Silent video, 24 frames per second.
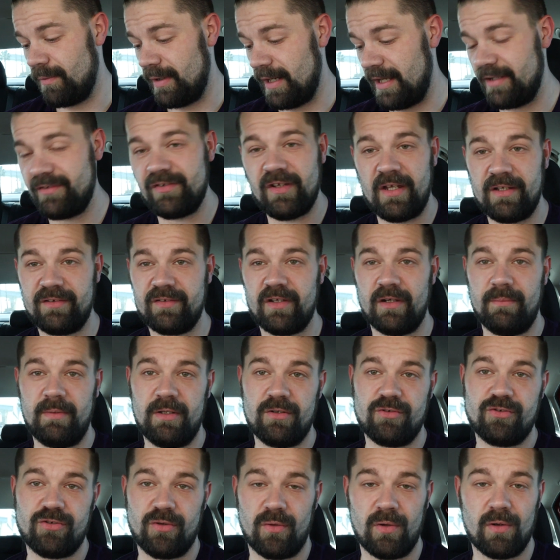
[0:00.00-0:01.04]
when I say it's going to be
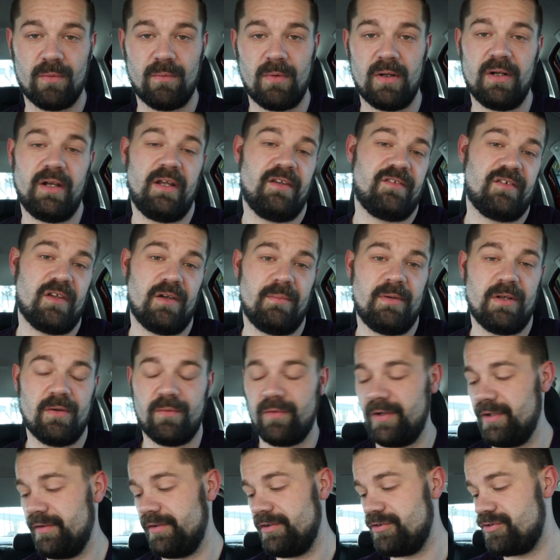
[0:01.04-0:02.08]
a short one, it's going to be a
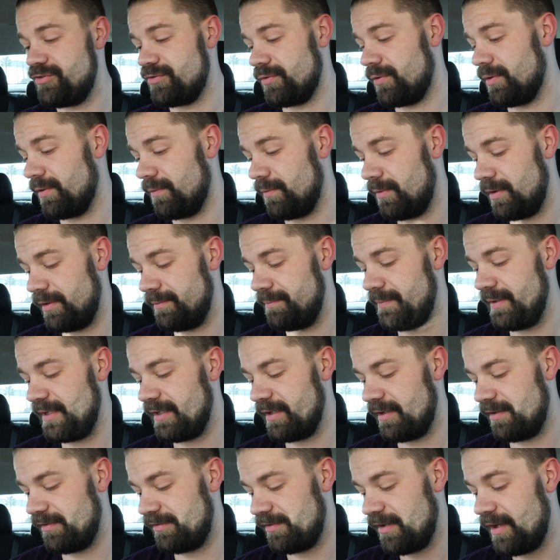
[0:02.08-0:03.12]
really short one,
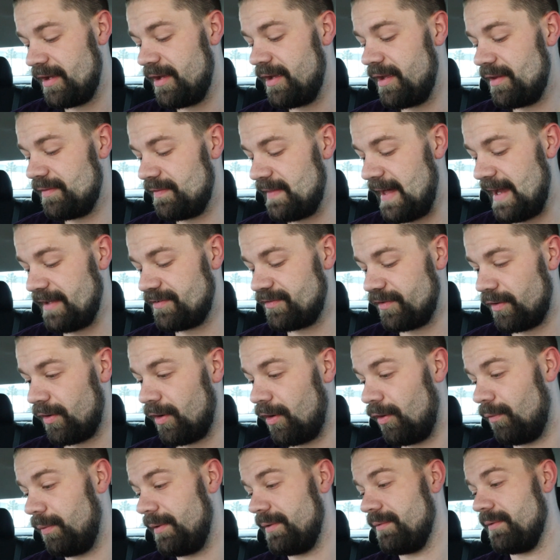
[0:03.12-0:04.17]
because that's
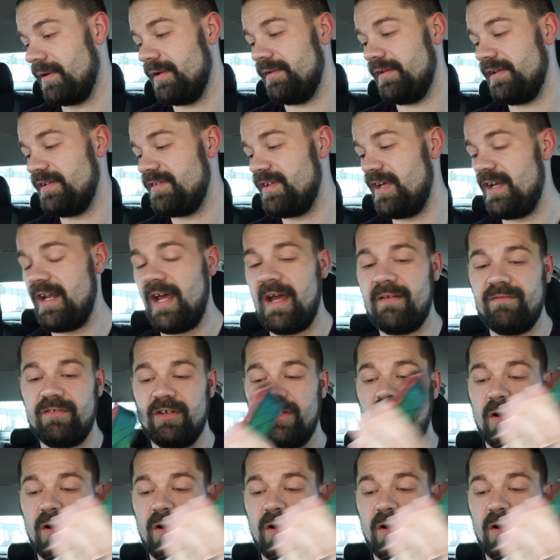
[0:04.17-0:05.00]
all we really did have